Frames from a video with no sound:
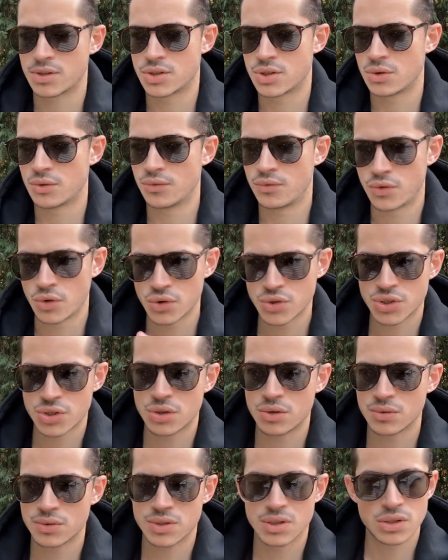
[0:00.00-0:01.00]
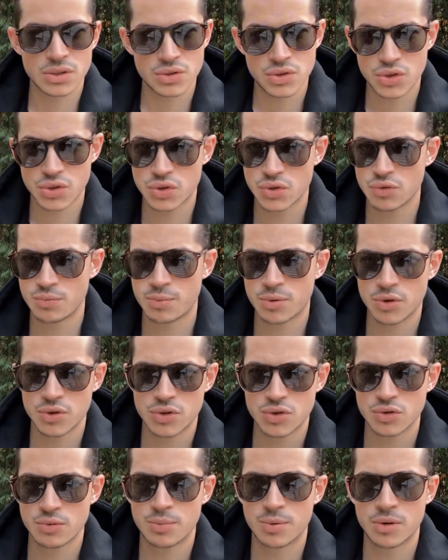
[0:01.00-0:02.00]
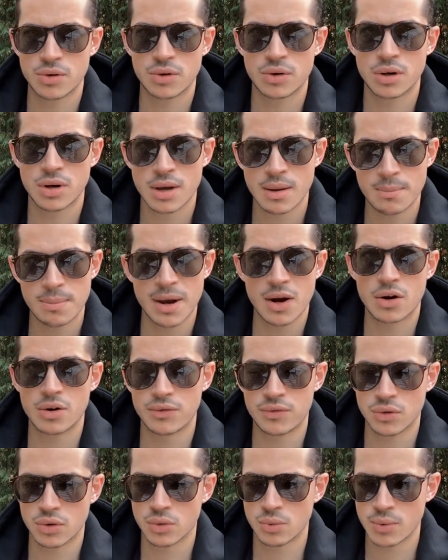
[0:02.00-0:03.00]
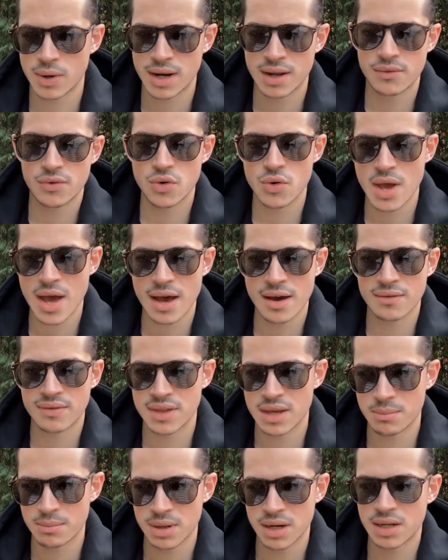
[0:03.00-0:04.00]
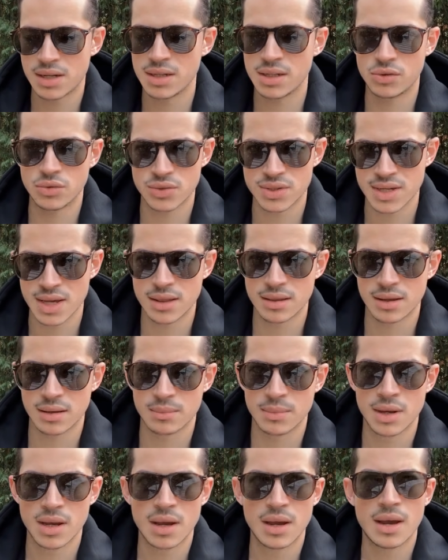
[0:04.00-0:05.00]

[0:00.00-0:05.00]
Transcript: So voice notes, super, super powerful whenever you have the ability to send them.